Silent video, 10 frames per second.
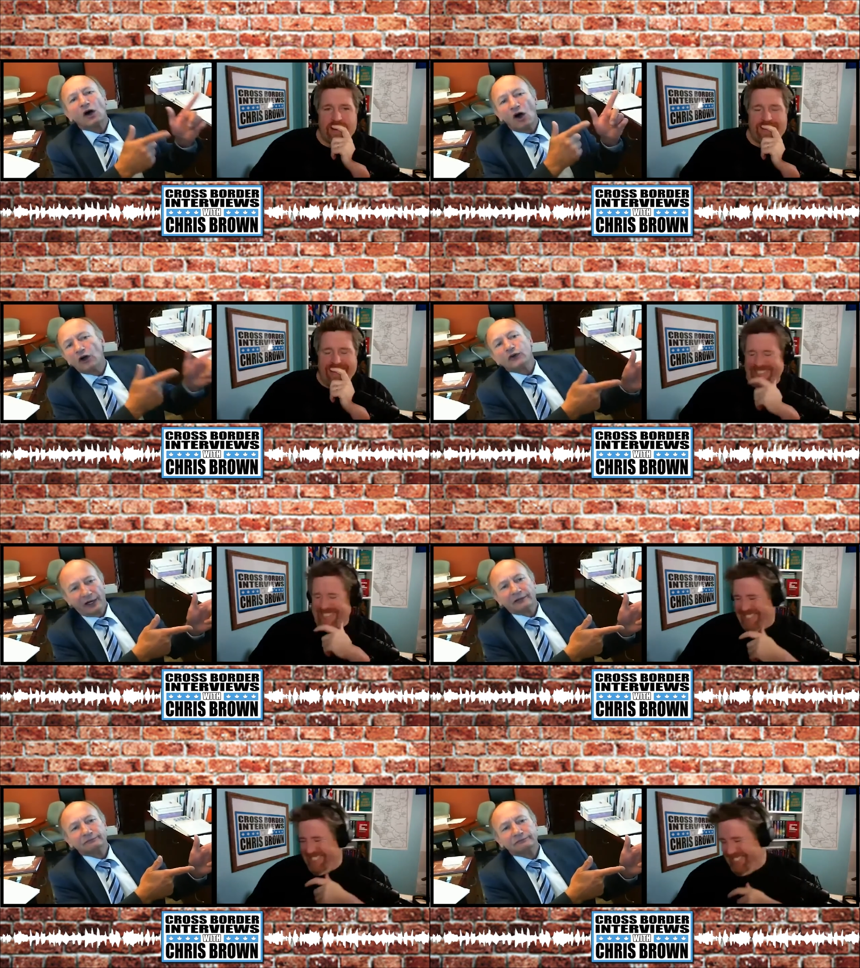Speaker 1: Andre."
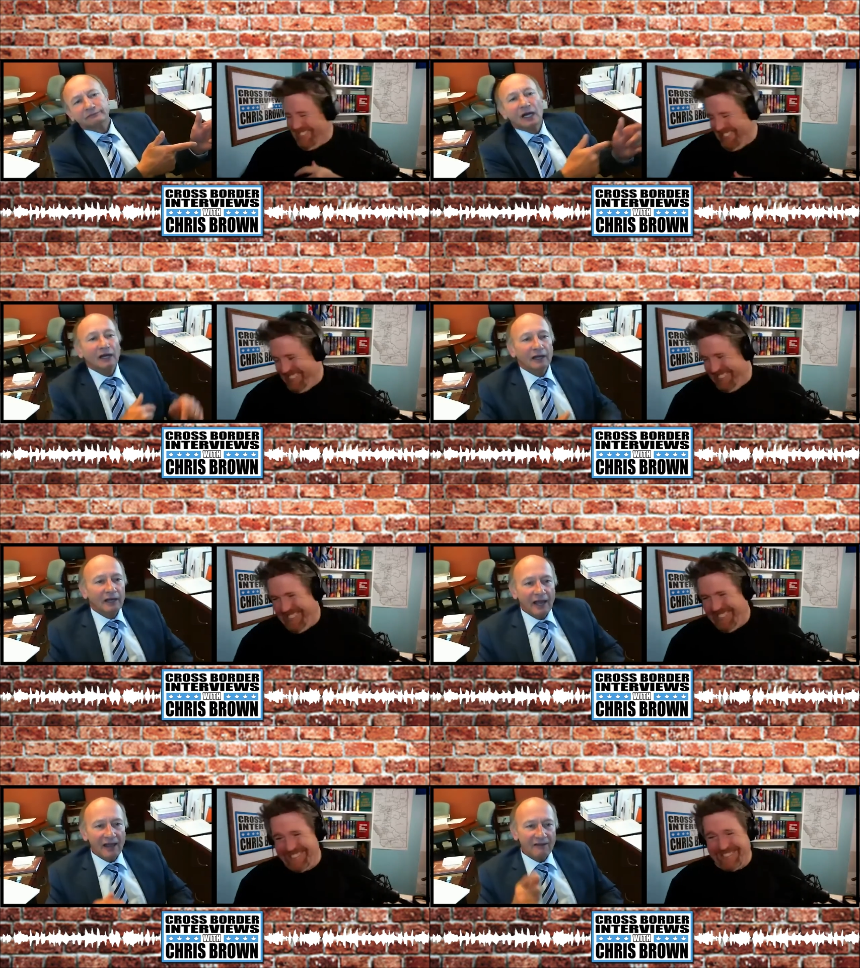
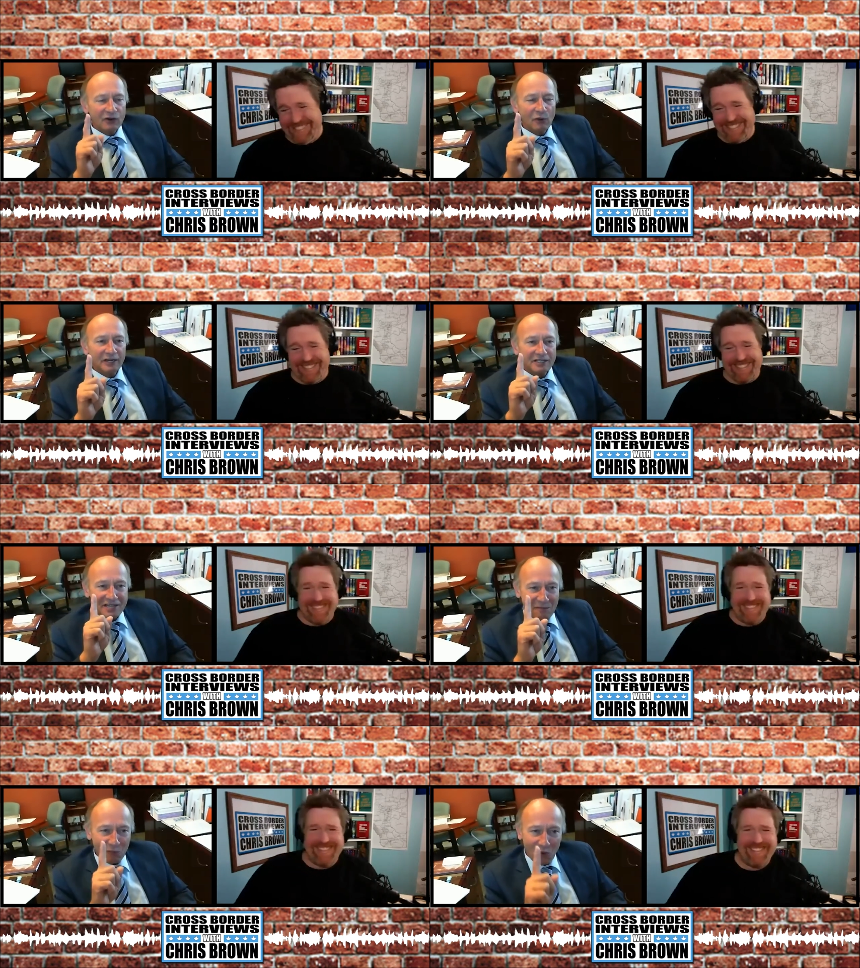Everyone
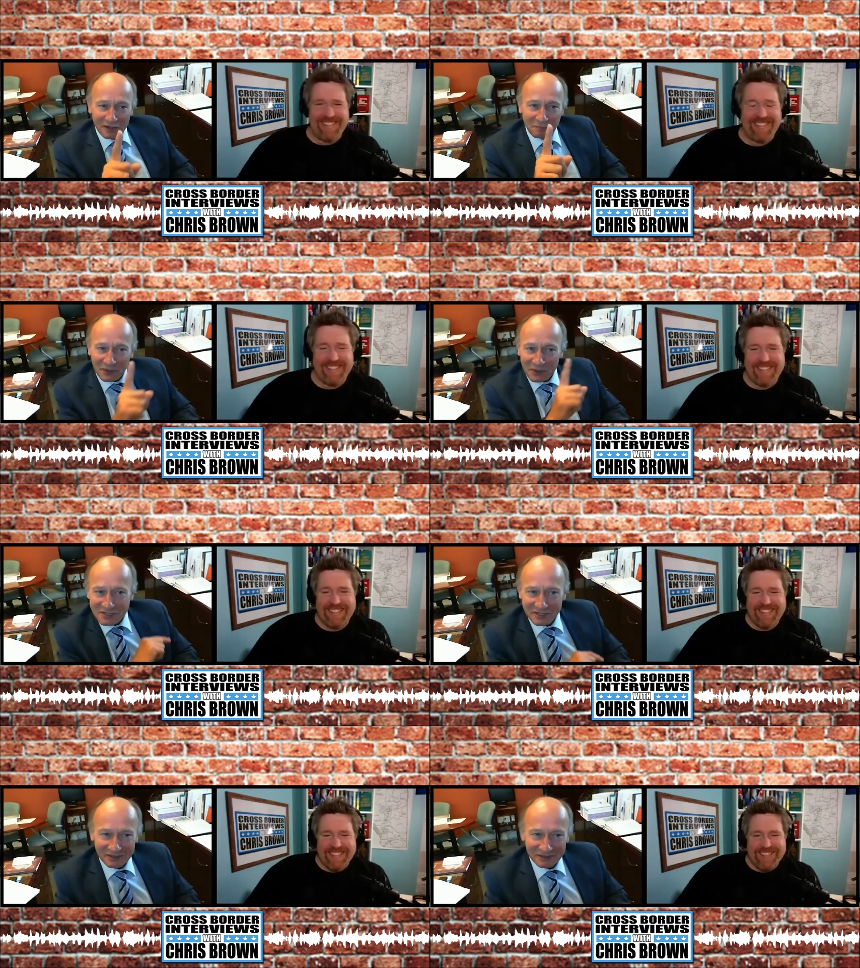except one
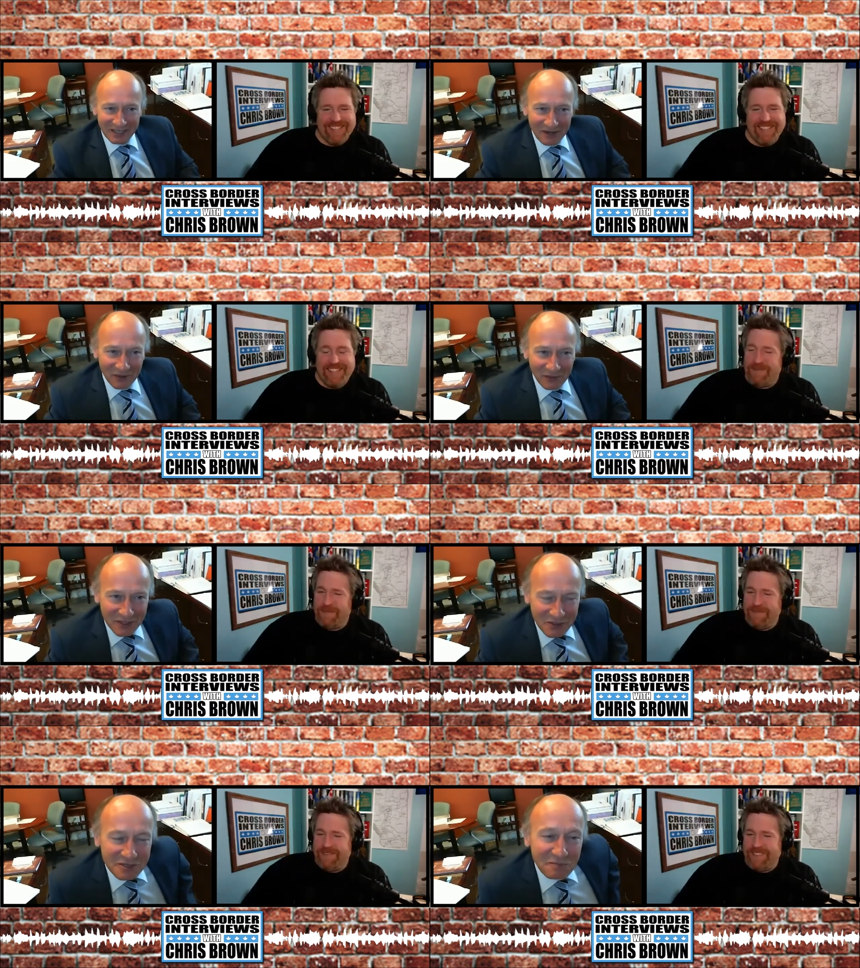person,
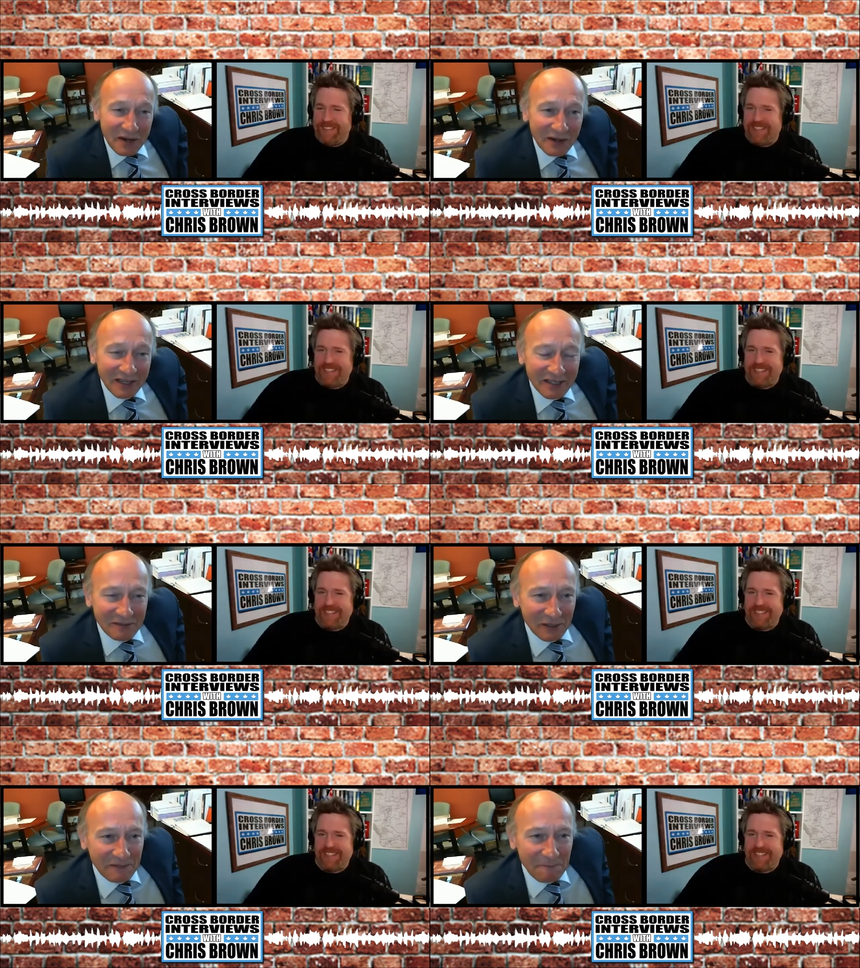which was Barry
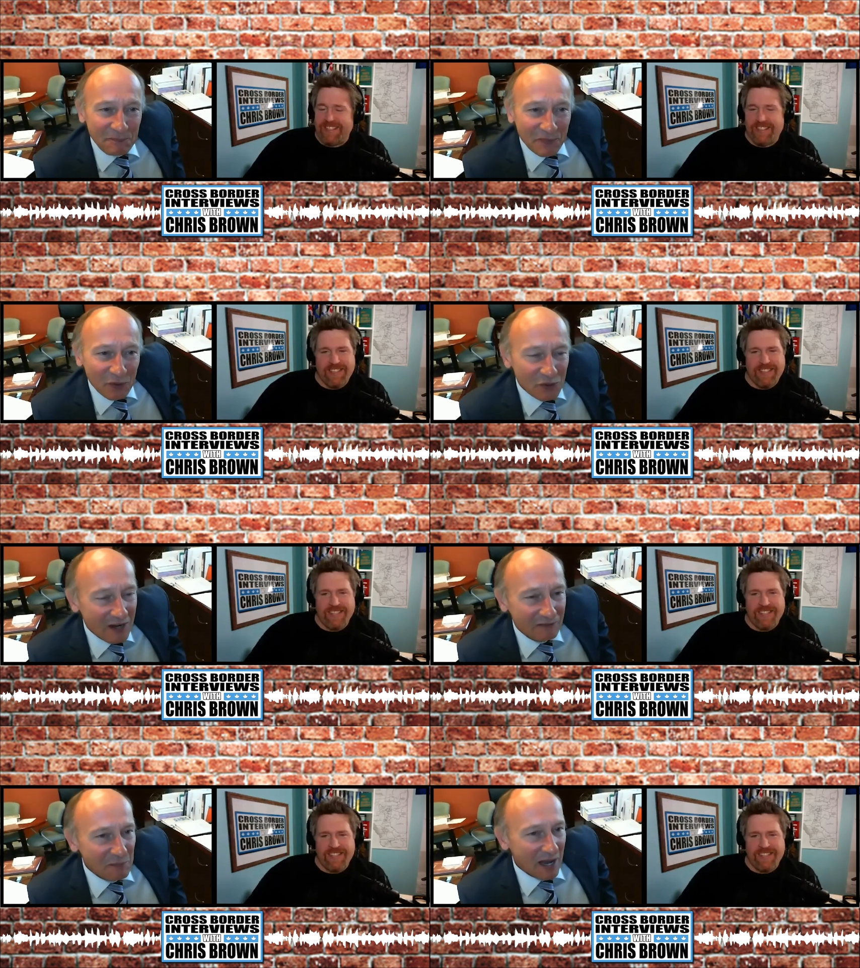Linneman, who
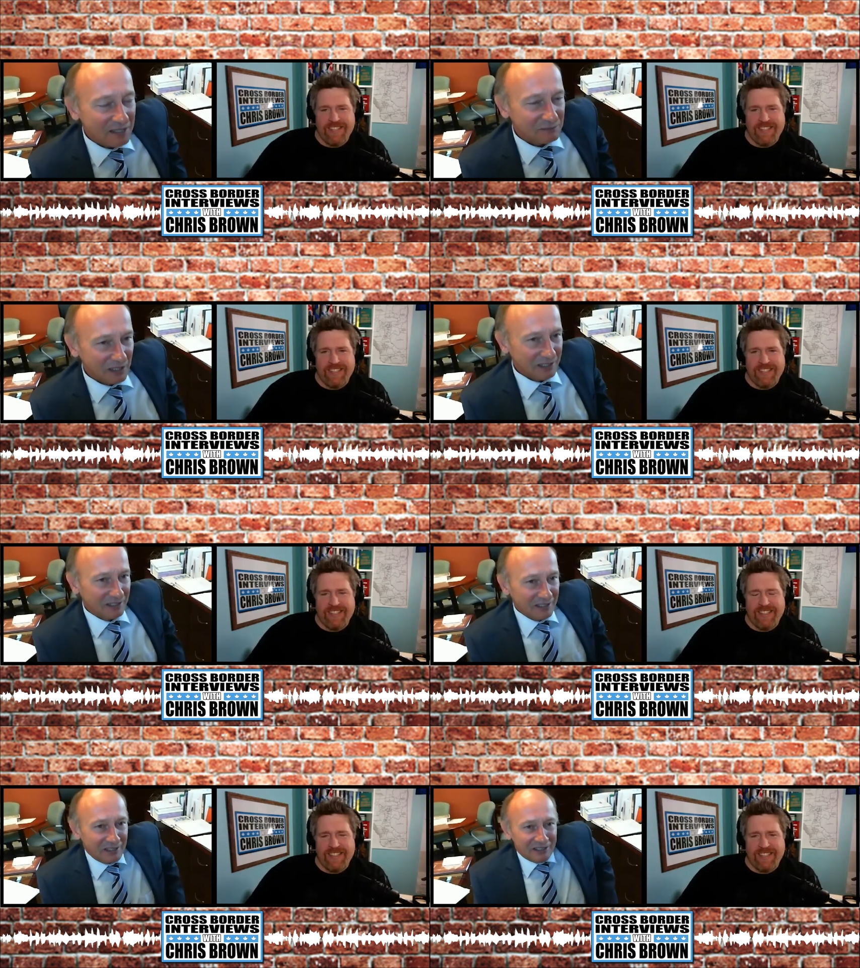never backed me
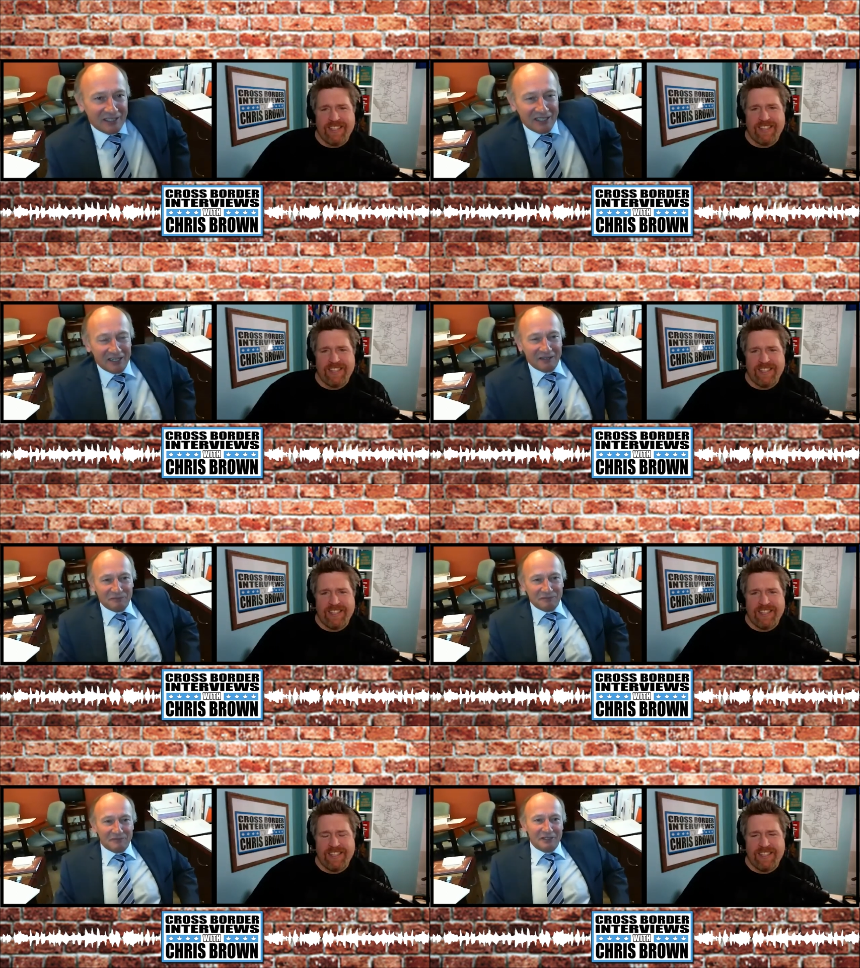
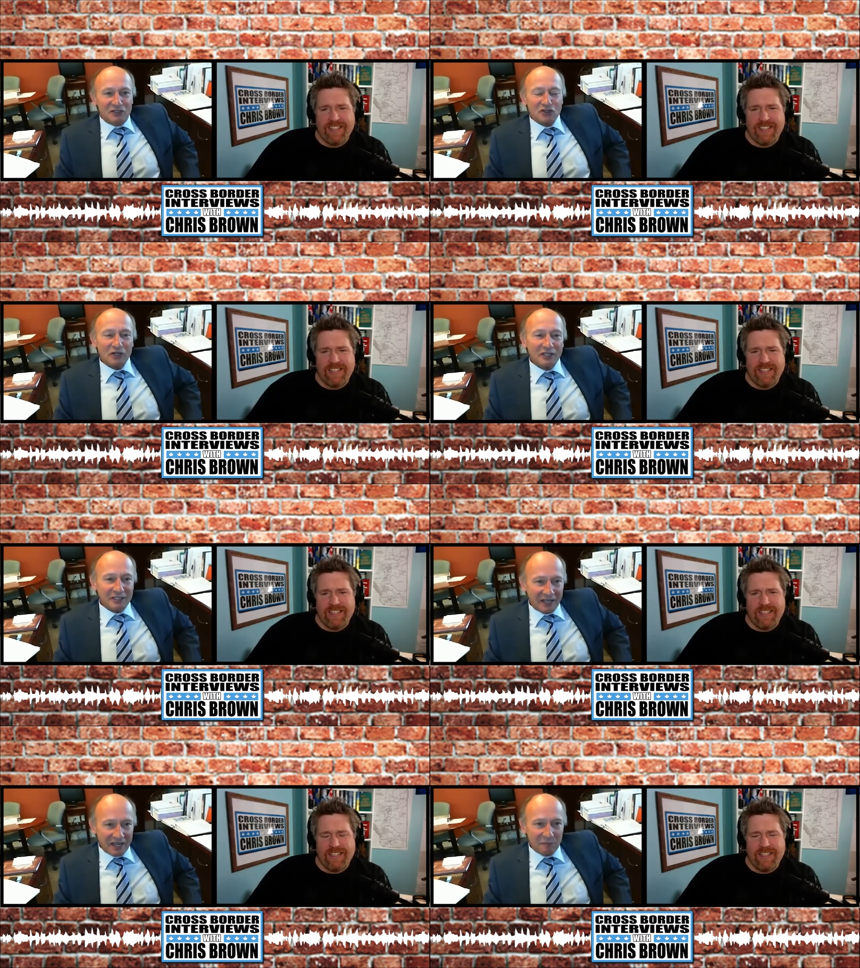um, during the
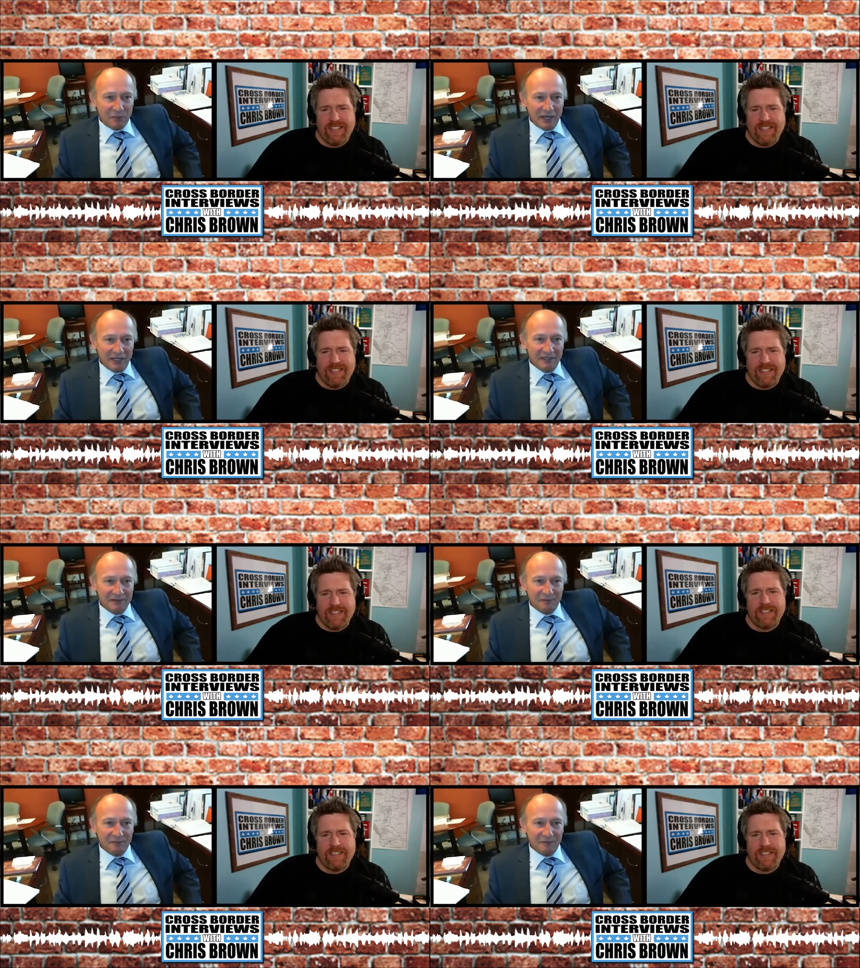campaign.